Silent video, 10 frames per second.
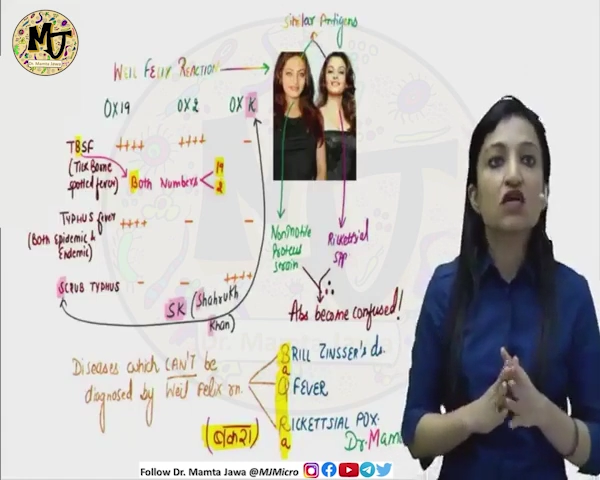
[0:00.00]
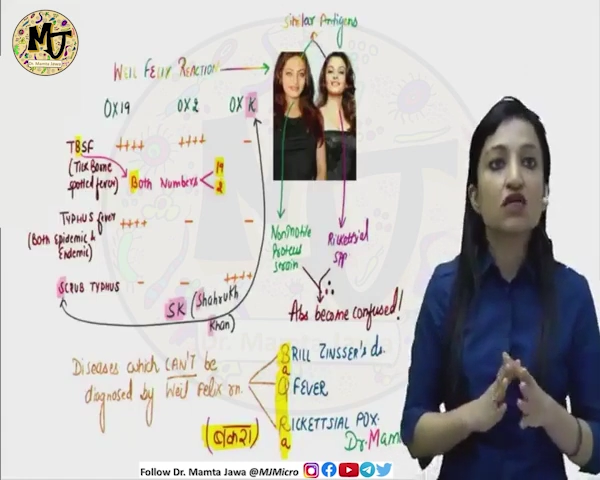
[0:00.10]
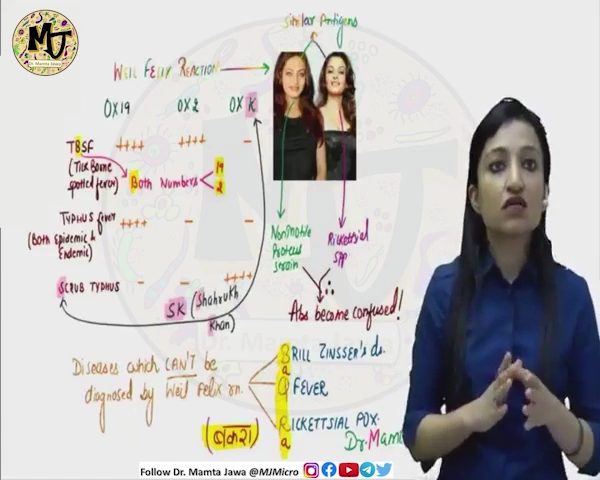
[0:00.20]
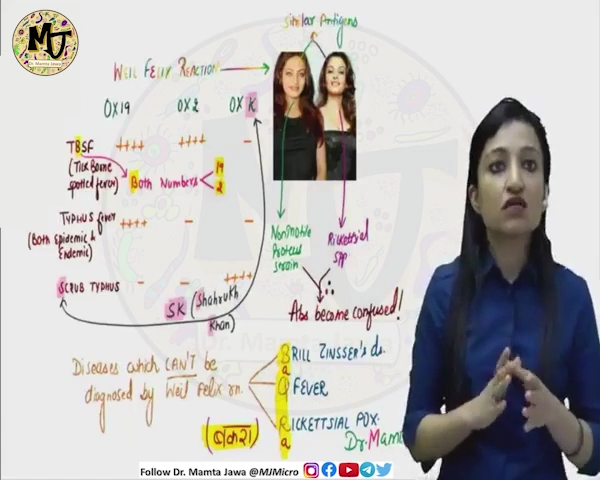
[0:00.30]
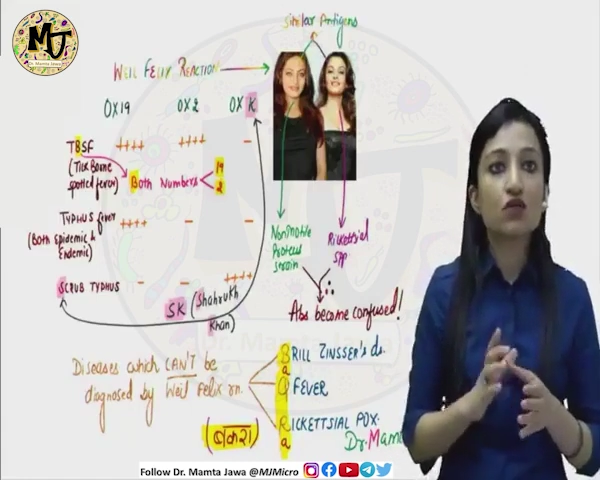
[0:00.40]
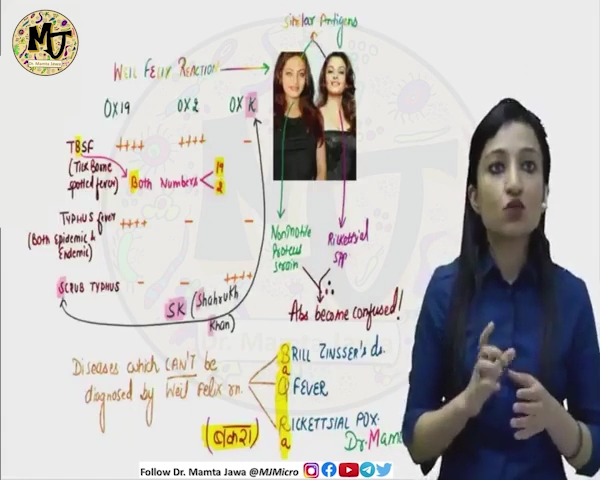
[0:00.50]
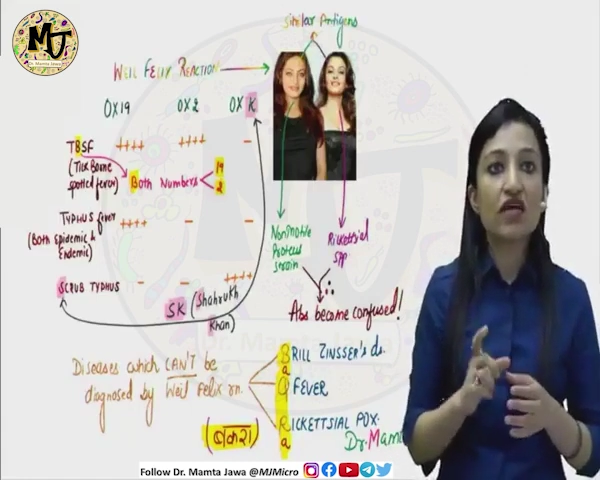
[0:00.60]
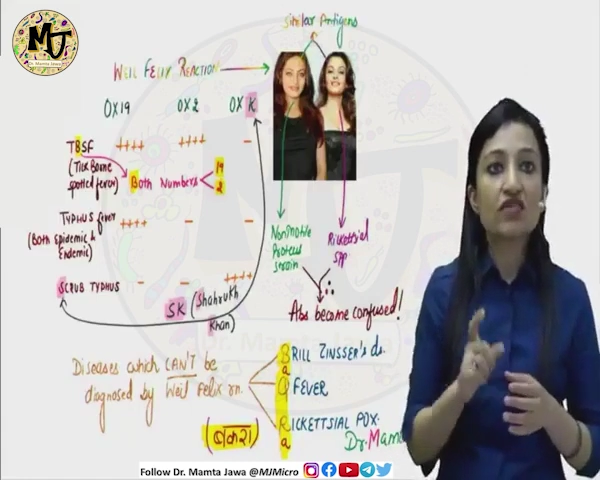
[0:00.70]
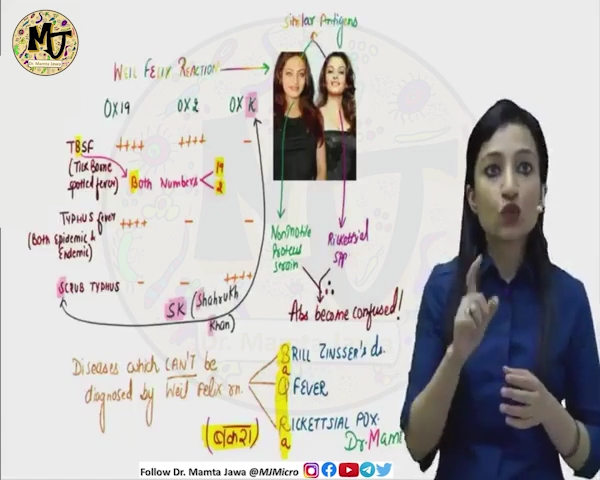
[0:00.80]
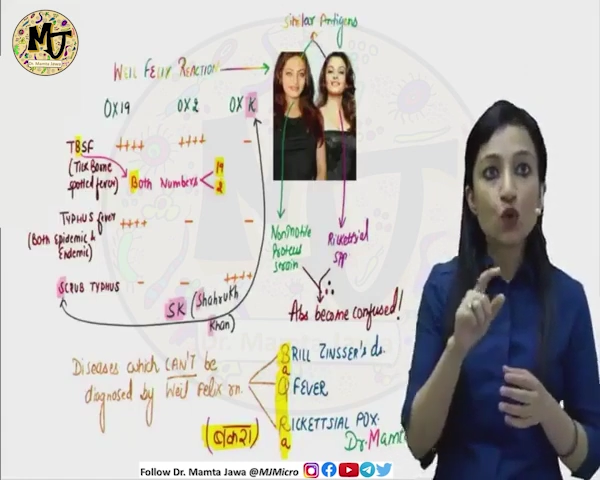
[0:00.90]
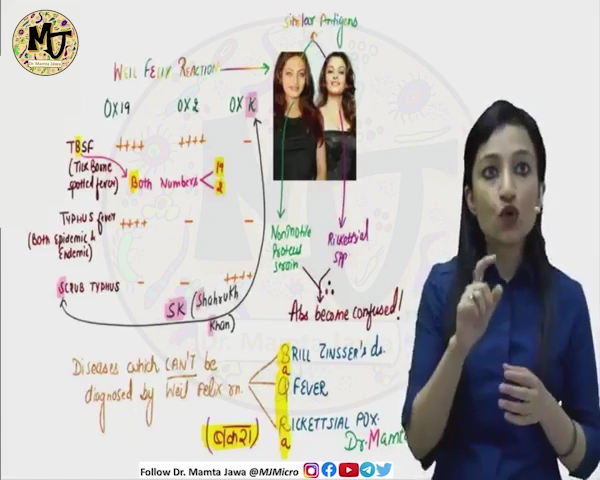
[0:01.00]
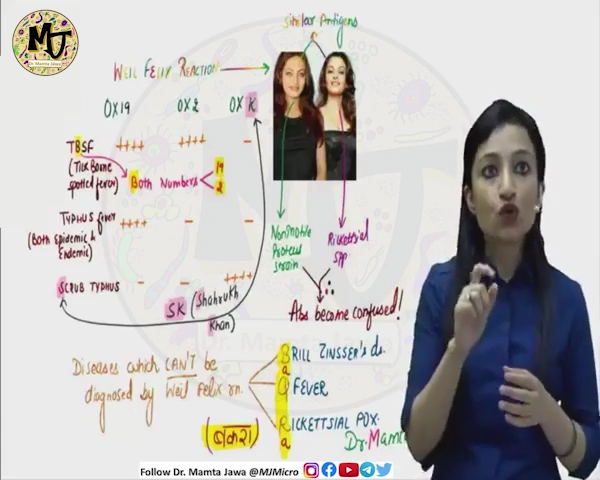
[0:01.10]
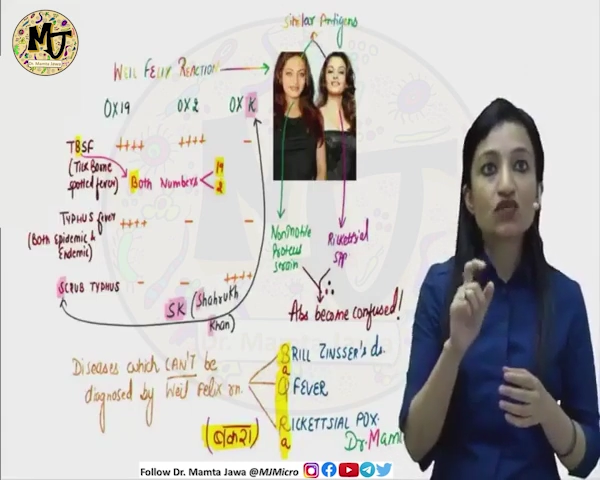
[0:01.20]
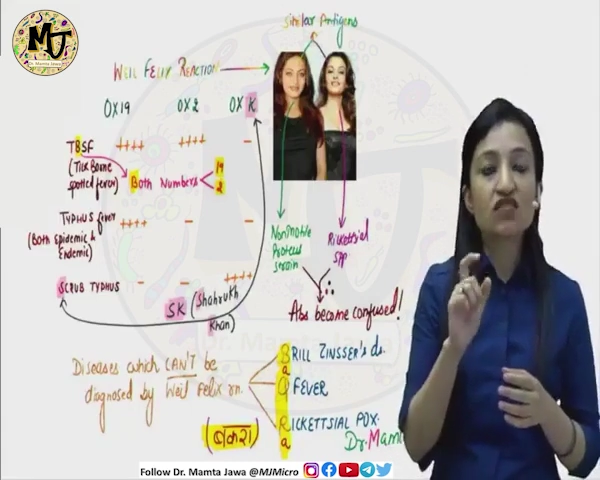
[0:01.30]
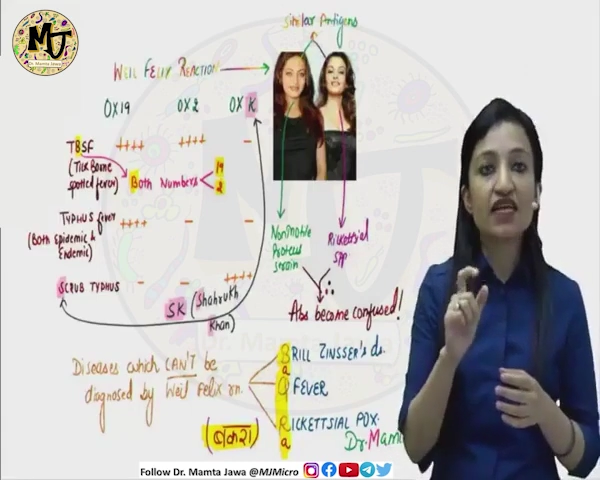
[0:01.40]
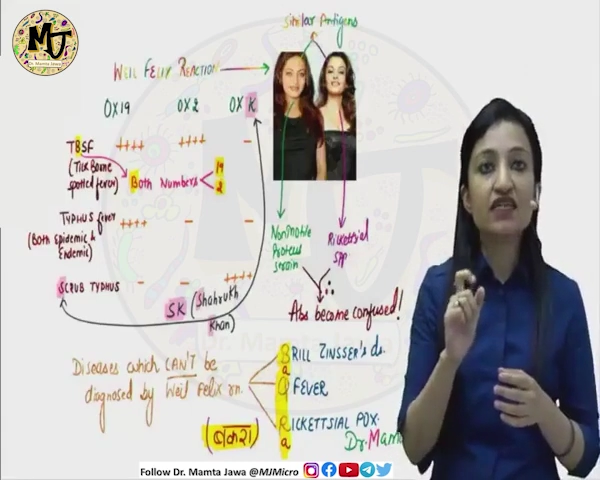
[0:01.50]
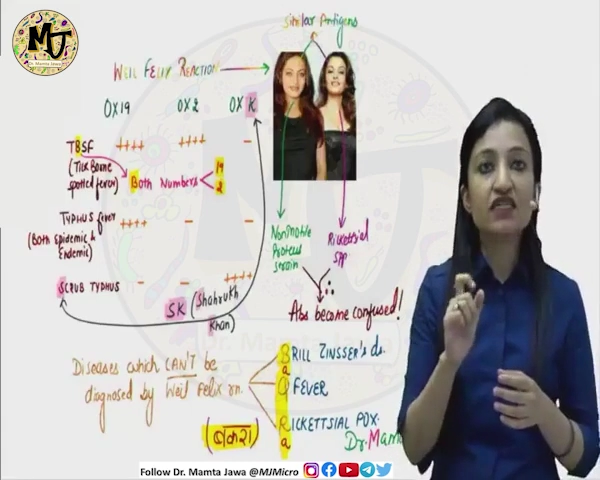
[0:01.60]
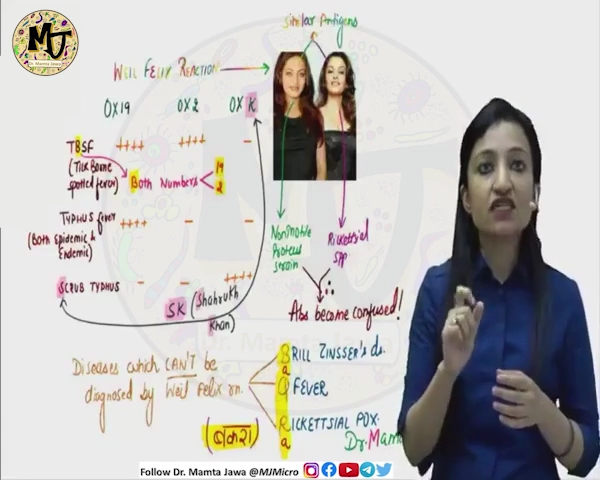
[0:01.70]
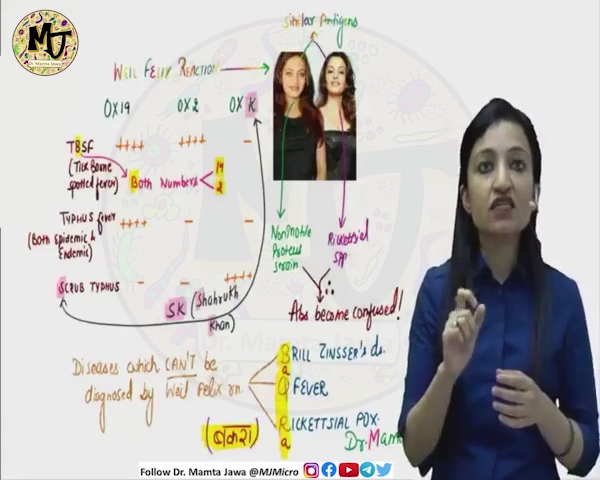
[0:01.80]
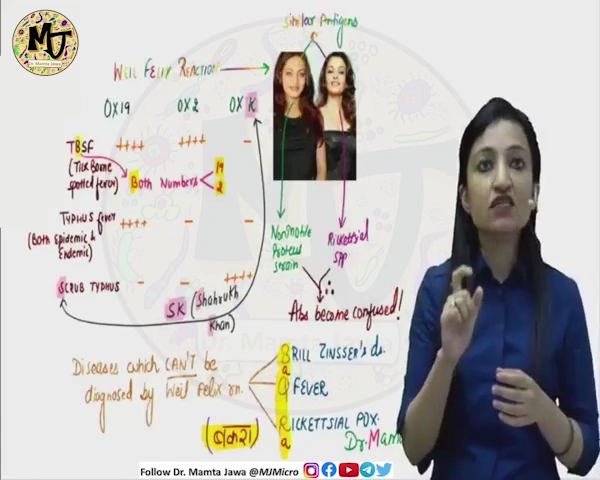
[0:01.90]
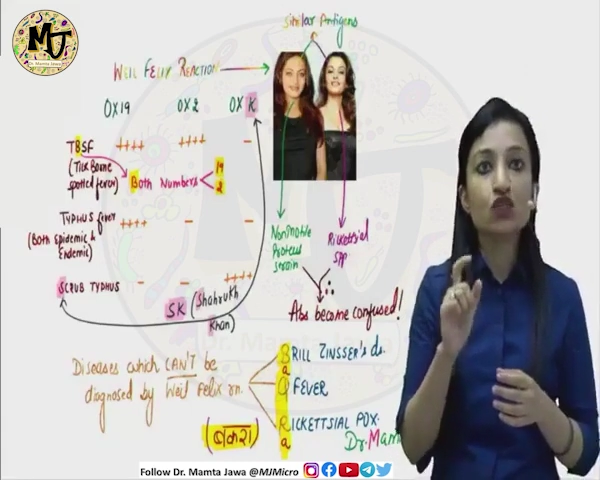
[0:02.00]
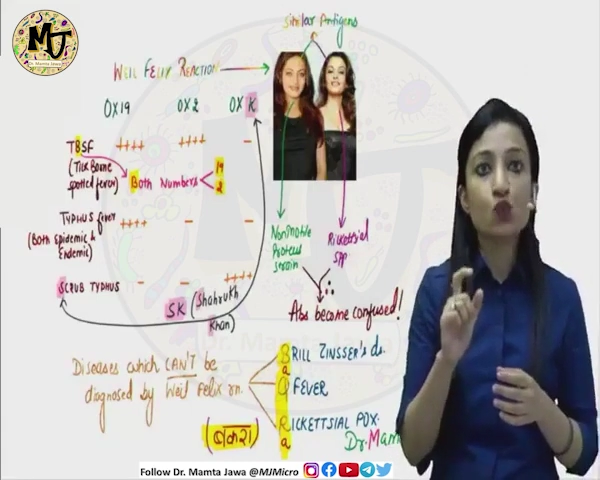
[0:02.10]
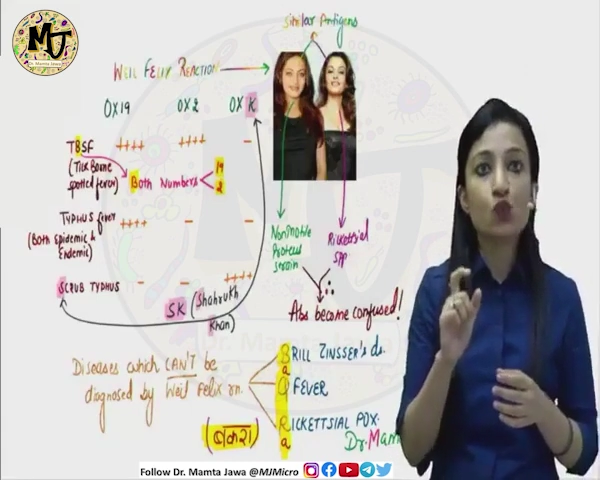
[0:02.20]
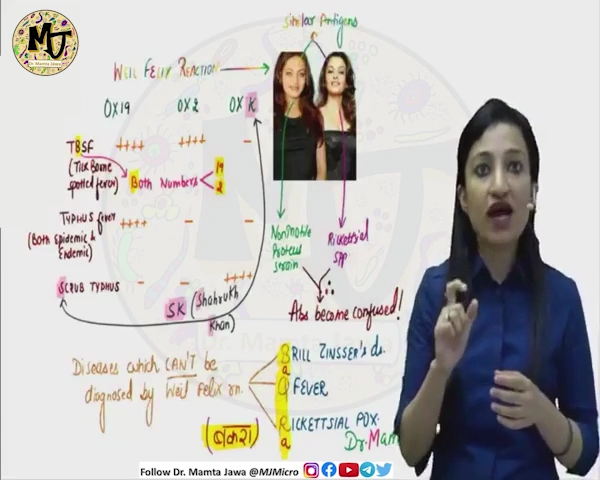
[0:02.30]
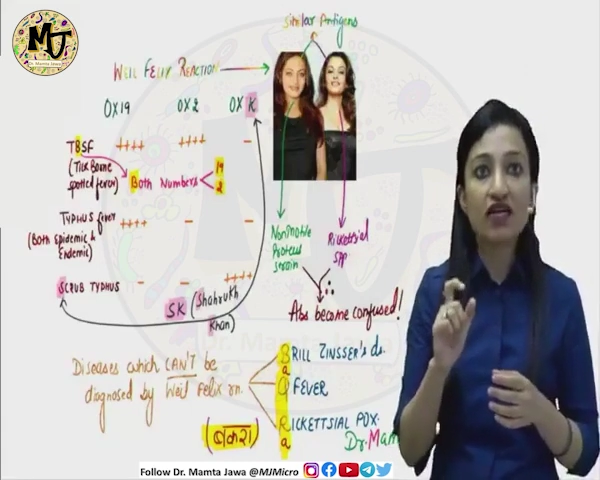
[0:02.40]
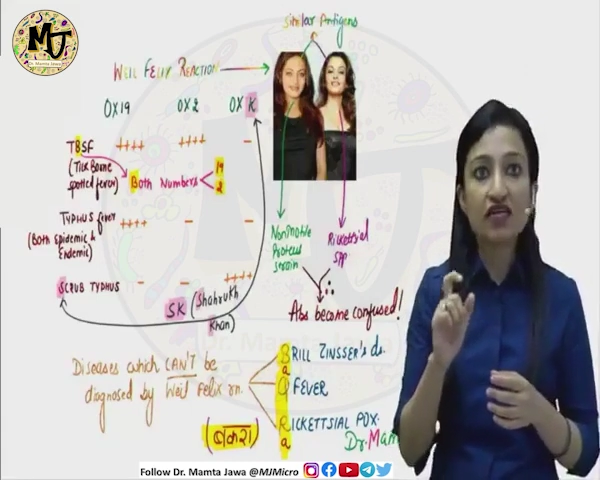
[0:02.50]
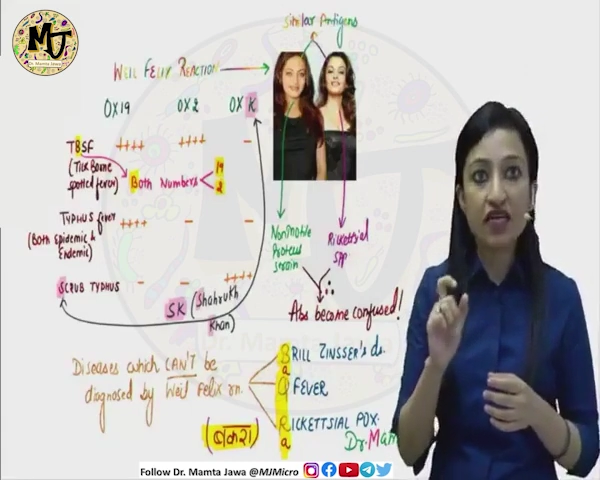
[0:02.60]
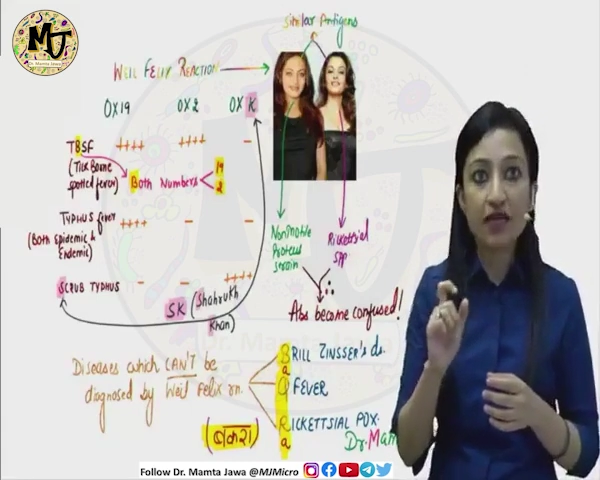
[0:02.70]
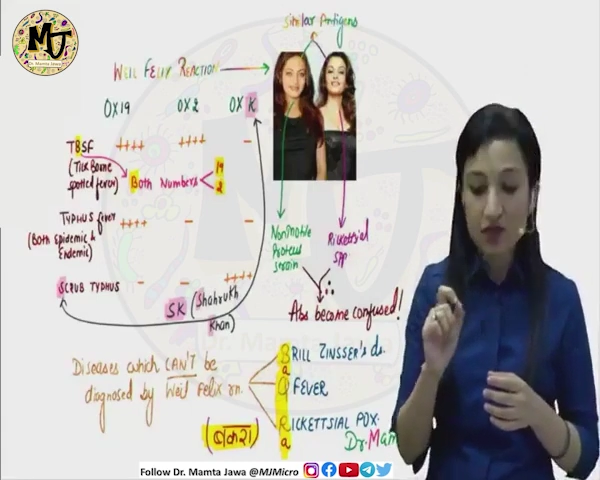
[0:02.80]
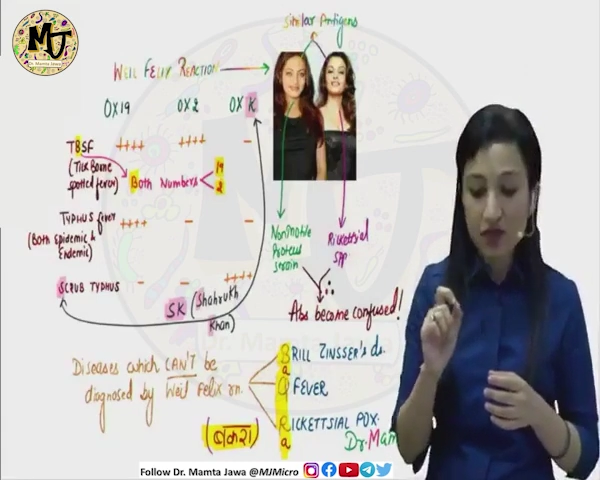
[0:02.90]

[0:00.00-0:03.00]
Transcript: known as O cross 19, 2 and K.